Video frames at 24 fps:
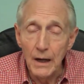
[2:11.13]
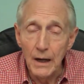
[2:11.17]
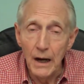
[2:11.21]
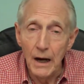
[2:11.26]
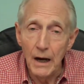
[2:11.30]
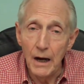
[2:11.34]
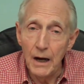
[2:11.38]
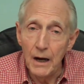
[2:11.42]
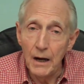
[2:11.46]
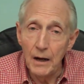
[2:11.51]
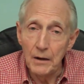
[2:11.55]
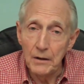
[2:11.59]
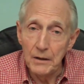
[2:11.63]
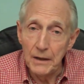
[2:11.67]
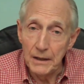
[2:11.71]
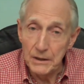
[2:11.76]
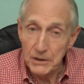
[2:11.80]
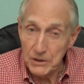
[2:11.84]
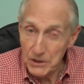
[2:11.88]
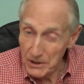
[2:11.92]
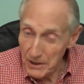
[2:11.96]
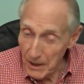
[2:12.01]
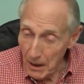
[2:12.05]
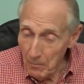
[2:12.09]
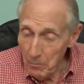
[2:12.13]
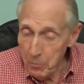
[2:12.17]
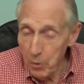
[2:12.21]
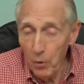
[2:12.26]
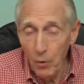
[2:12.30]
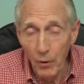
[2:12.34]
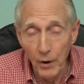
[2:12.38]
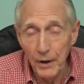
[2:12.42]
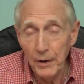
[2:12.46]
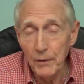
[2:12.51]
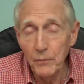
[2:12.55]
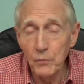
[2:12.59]
at some
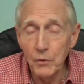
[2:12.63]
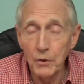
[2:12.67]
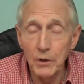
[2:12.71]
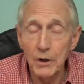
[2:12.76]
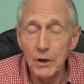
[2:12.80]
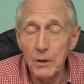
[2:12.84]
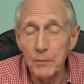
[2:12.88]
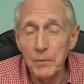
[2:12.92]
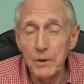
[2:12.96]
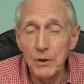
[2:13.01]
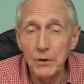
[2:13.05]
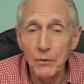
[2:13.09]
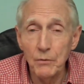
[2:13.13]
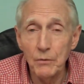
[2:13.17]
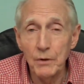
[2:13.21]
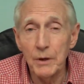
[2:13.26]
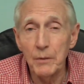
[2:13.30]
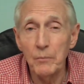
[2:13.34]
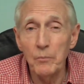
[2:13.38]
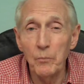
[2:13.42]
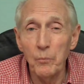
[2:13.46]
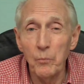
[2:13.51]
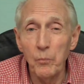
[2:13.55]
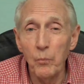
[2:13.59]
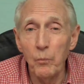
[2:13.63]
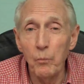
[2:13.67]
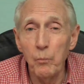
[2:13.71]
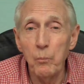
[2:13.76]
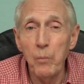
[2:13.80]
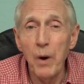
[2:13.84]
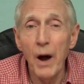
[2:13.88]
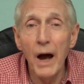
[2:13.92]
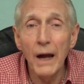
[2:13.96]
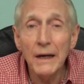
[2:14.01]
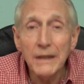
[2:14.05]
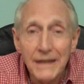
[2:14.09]
point we're going to be doing
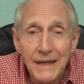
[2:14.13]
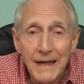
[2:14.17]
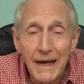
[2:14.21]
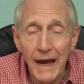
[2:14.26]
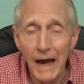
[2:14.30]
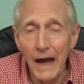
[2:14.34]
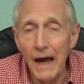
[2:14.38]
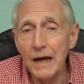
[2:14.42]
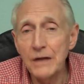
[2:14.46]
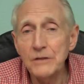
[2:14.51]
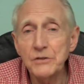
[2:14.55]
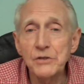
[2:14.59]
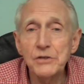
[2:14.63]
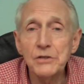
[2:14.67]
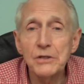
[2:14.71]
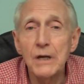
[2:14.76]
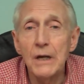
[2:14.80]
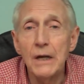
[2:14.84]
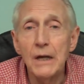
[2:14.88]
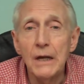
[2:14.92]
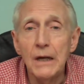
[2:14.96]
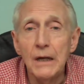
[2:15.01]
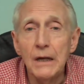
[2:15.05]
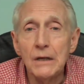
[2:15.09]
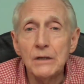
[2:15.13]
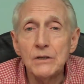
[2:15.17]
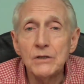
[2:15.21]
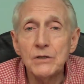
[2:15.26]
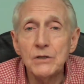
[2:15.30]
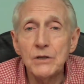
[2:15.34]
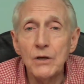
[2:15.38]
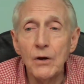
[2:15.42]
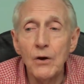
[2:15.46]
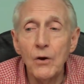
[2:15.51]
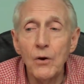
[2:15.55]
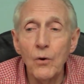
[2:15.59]
podcasts,
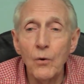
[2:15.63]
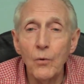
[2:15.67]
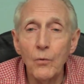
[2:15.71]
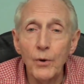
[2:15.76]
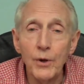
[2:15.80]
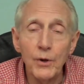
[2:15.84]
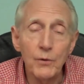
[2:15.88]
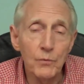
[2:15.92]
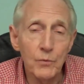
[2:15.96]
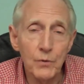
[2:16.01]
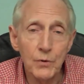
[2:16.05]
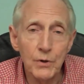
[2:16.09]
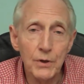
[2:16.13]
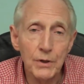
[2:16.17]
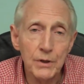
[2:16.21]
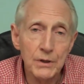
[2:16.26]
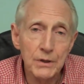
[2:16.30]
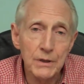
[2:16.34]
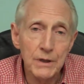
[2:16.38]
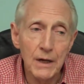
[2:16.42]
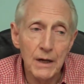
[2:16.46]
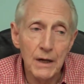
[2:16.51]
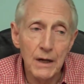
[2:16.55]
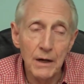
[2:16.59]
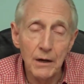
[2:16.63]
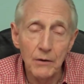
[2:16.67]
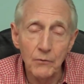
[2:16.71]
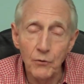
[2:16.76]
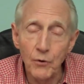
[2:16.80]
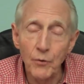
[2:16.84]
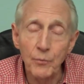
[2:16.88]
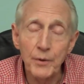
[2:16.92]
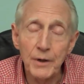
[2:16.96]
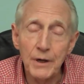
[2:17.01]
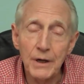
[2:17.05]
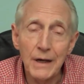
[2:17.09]
so
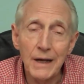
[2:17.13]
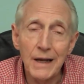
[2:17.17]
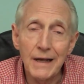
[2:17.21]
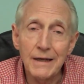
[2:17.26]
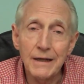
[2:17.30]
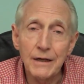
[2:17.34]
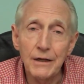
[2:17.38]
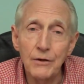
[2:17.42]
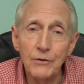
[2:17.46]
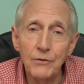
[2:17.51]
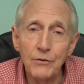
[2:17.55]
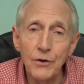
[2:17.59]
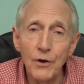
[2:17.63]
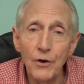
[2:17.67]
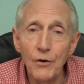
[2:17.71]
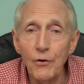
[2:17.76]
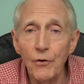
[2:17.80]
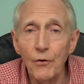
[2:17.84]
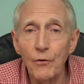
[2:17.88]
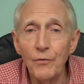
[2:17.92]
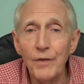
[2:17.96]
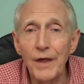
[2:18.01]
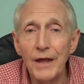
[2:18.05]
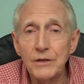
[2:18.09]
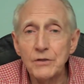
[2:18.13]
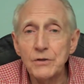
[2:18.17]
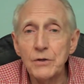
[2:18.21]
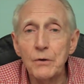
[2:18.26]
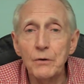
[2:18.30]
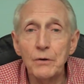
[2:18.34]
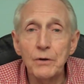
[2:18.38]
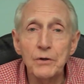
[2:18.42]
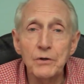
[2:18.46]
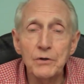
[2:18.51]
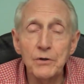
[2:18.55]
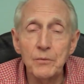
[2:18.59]
we'll be letting you know. That's
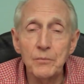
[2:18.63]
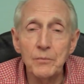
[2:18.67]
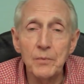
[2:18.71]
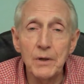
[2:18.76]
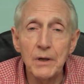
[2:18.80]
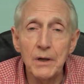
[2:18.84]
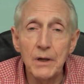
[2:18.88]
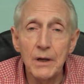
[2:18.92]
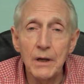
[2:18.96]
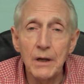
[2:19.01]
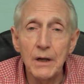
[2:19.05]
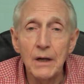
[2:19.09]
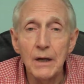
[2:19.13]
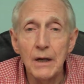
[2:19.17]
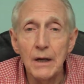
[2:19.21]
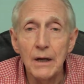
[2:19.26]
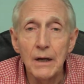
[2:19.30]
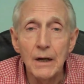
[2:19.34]
going to be